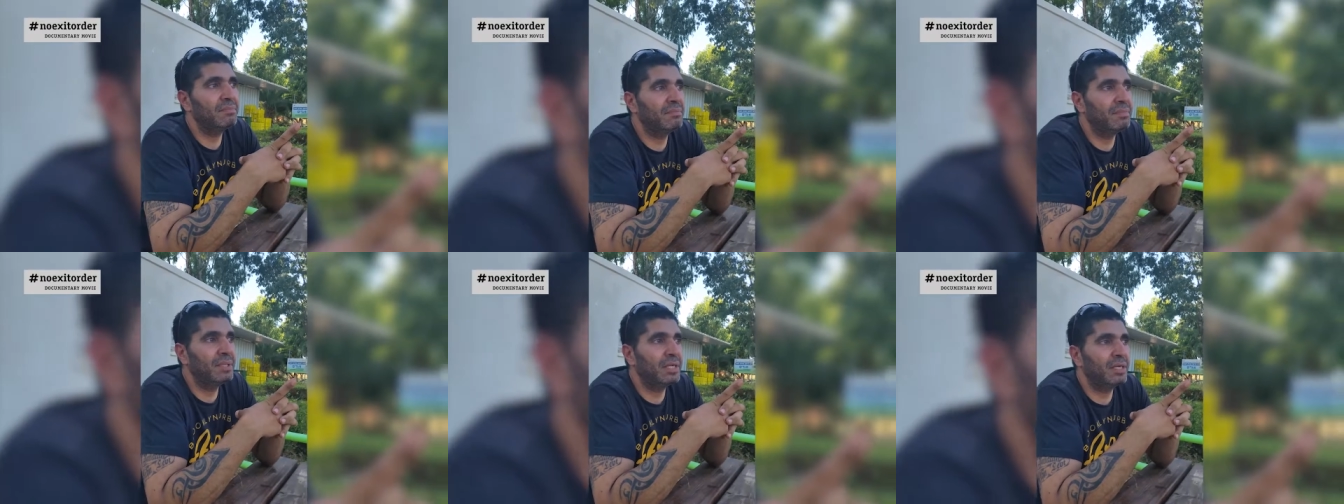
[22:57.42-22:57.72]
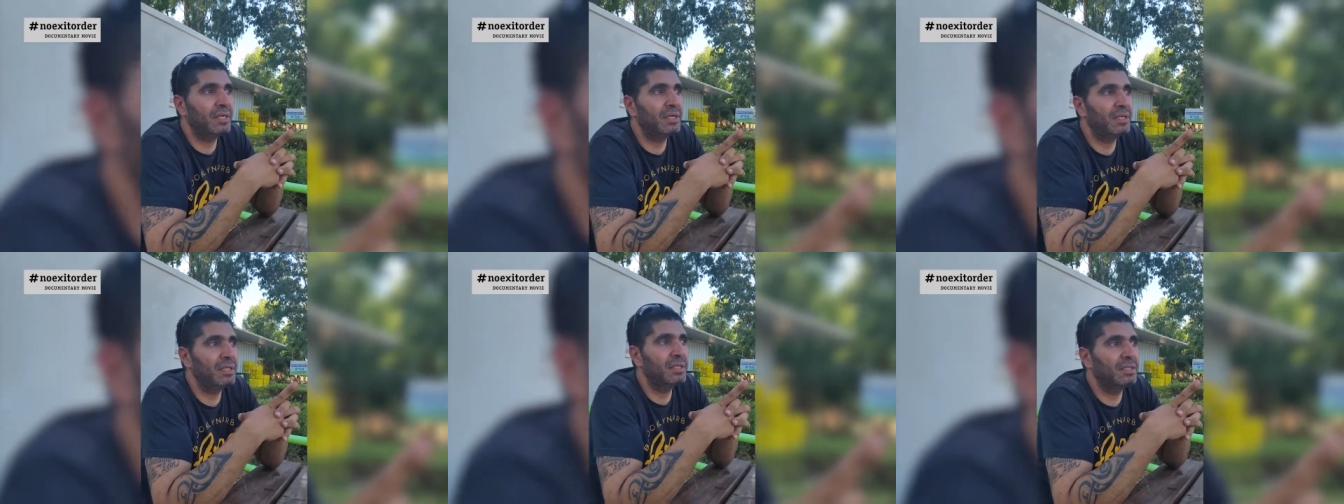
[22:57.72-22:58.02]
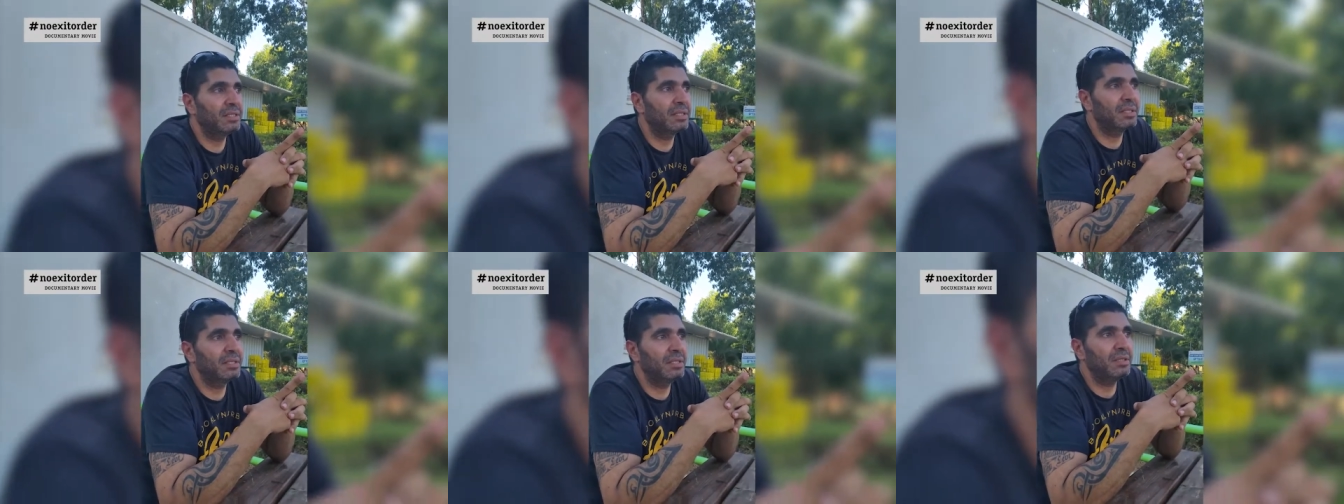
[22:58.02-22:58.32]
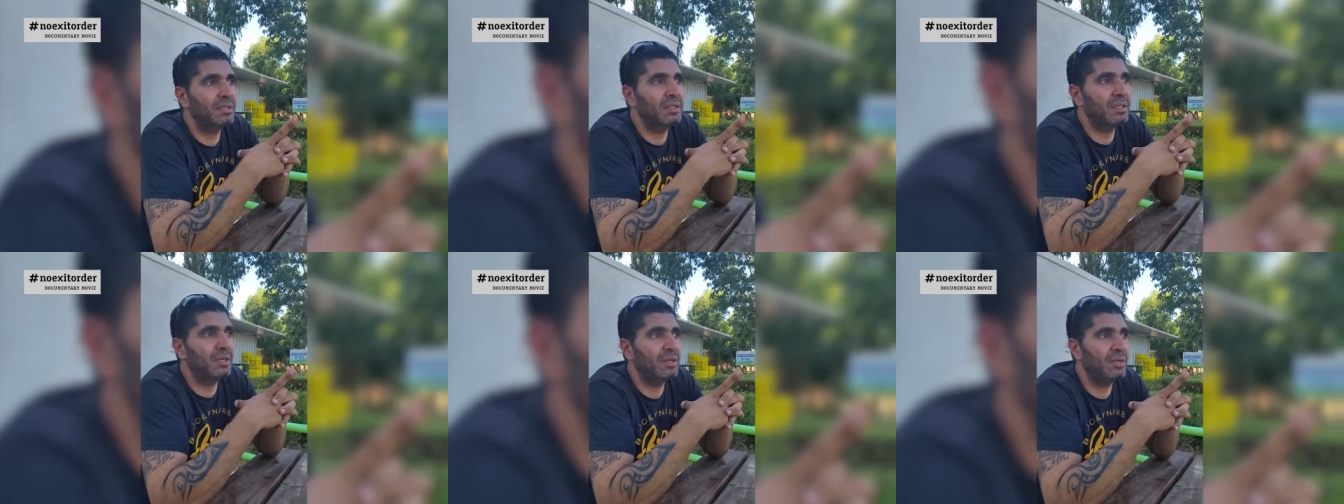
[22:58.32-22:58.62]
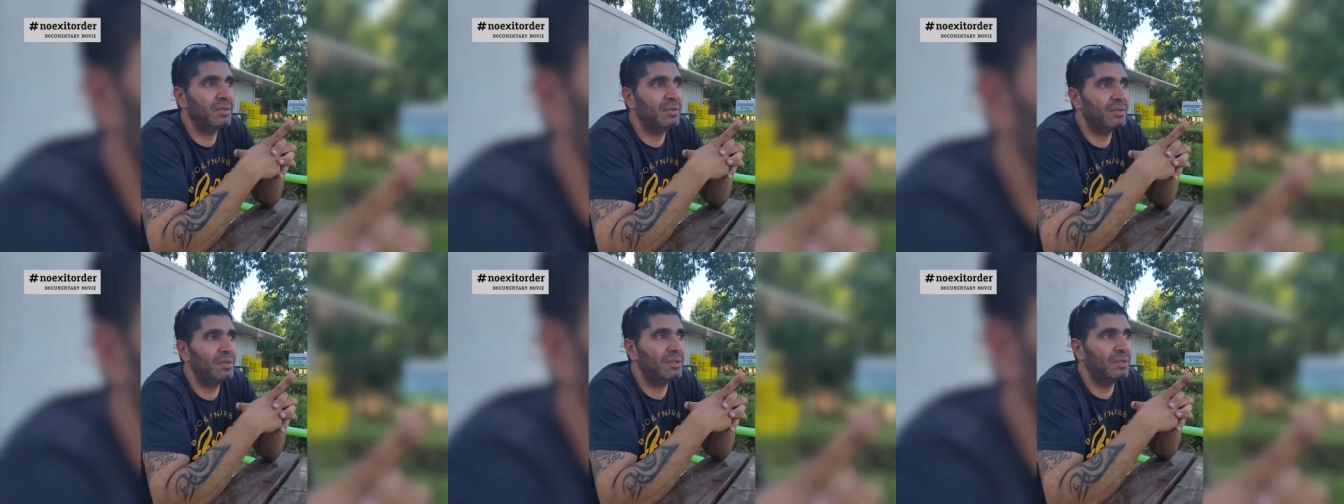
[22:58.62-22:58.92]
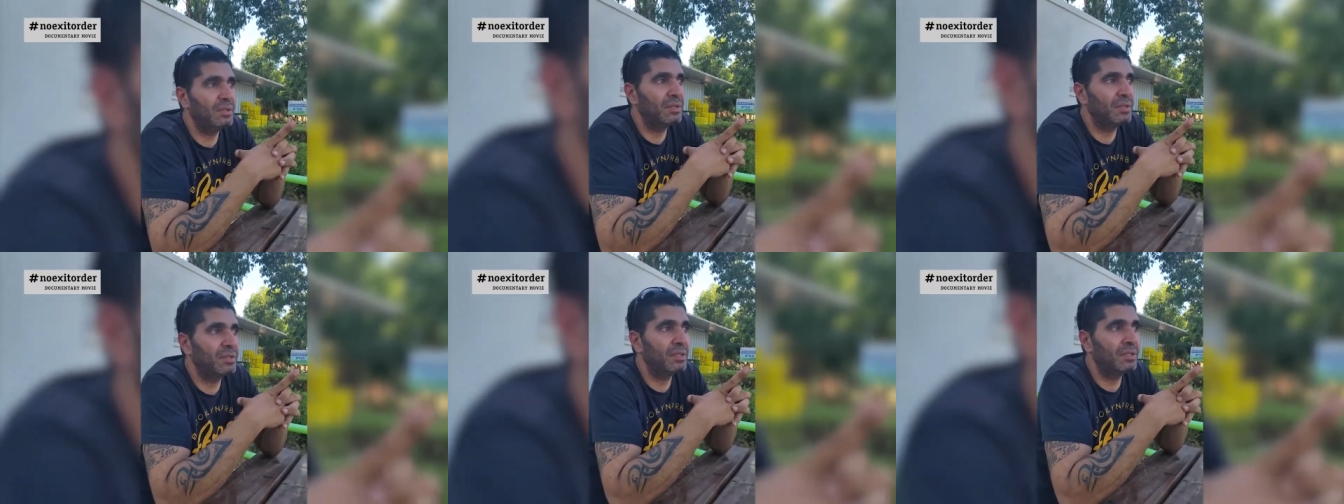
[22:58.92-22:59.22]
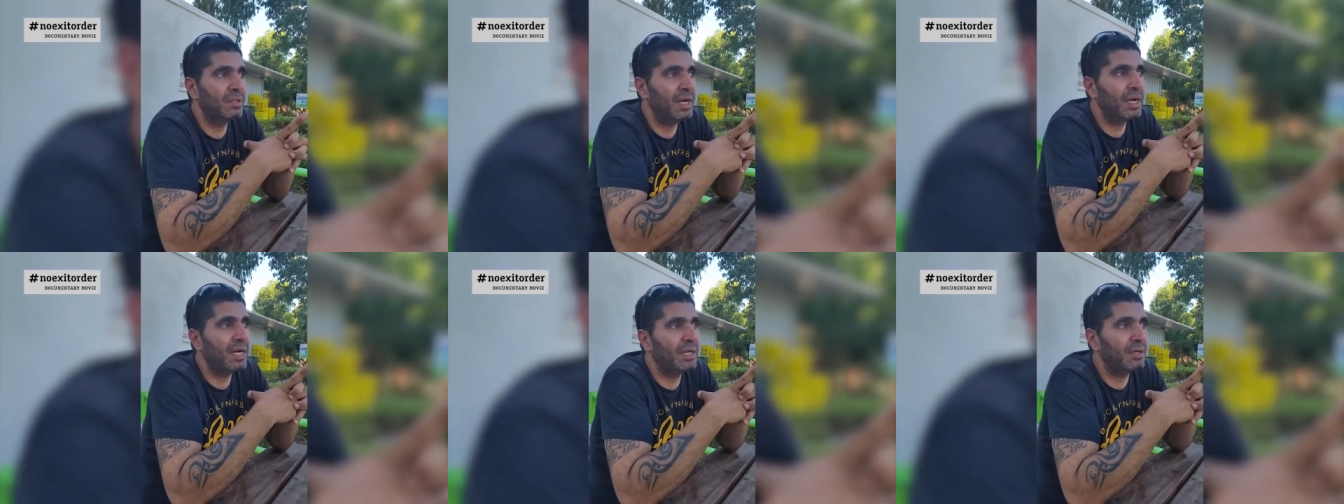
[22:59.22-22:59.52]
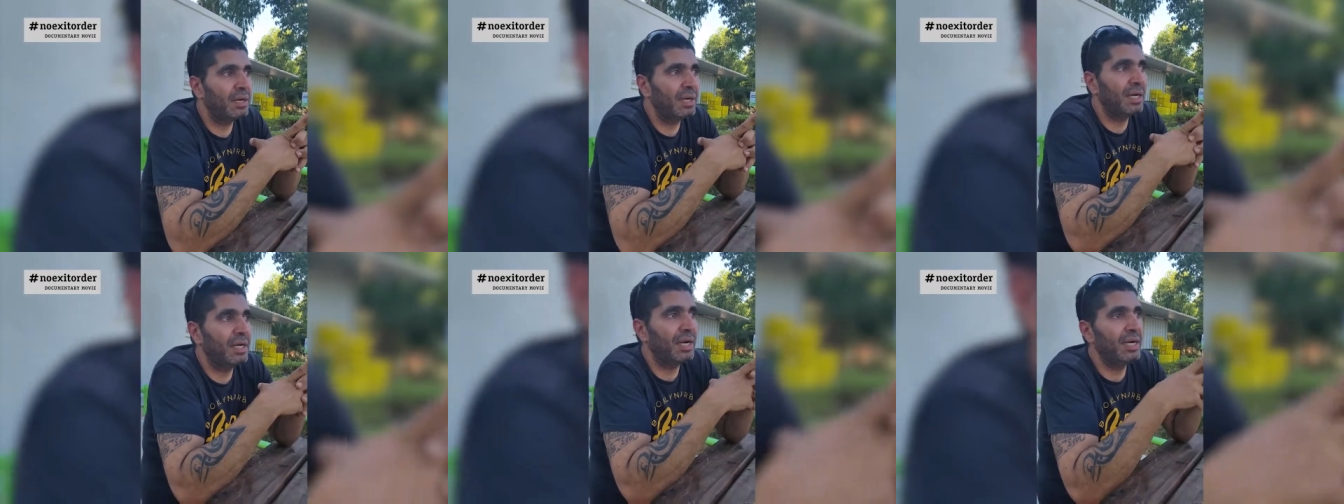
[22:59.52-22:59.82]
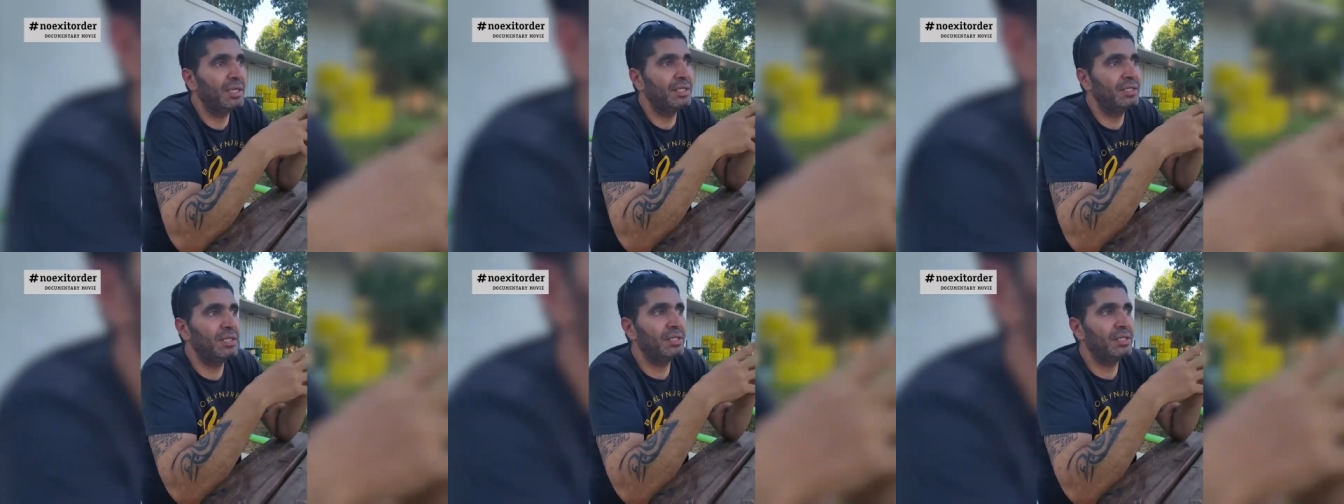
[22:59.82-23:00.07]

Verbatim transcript: because you know, I